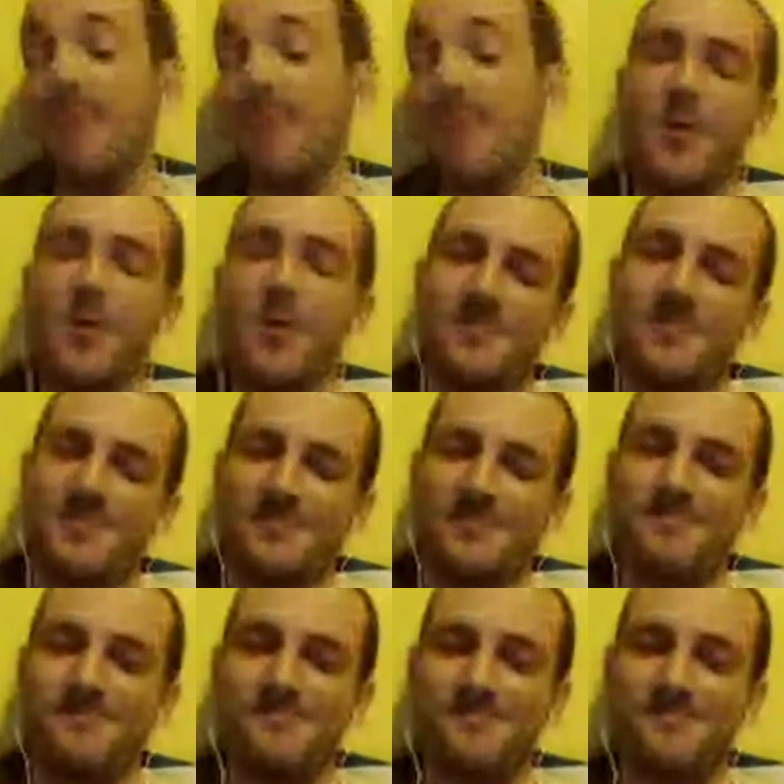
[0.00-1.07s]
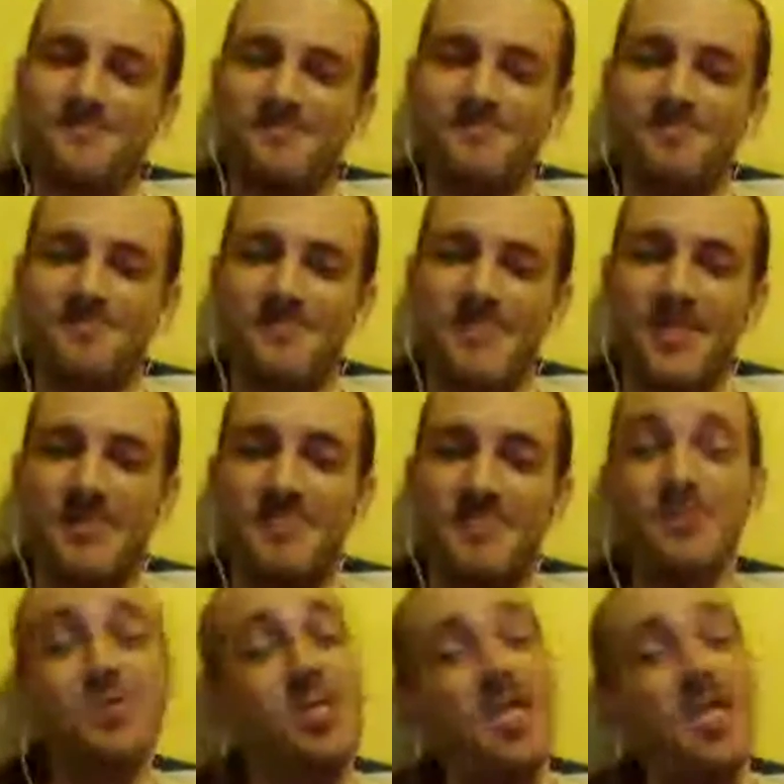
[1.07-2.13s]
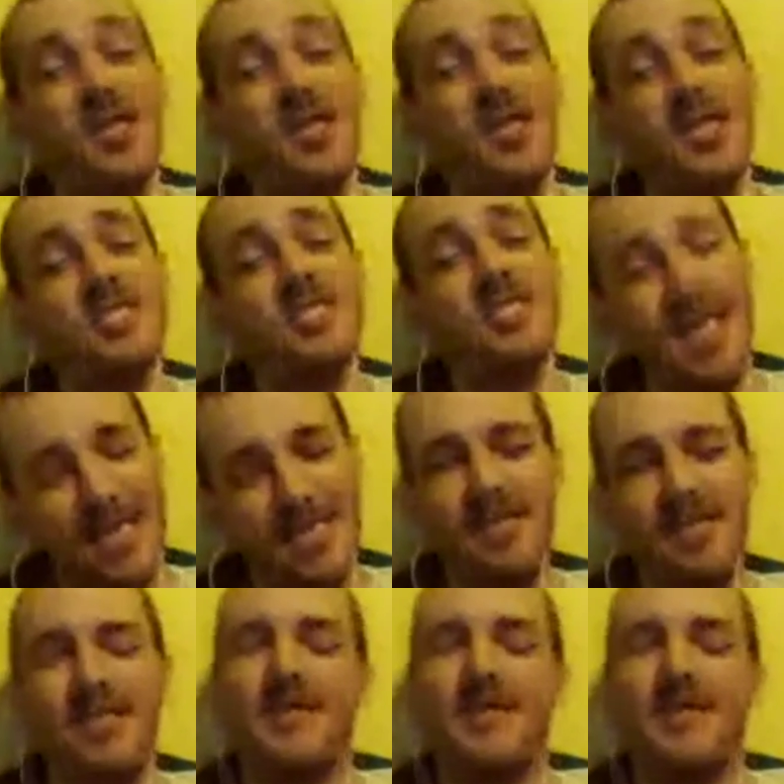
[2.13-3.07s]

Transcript: more water. There's a lot less land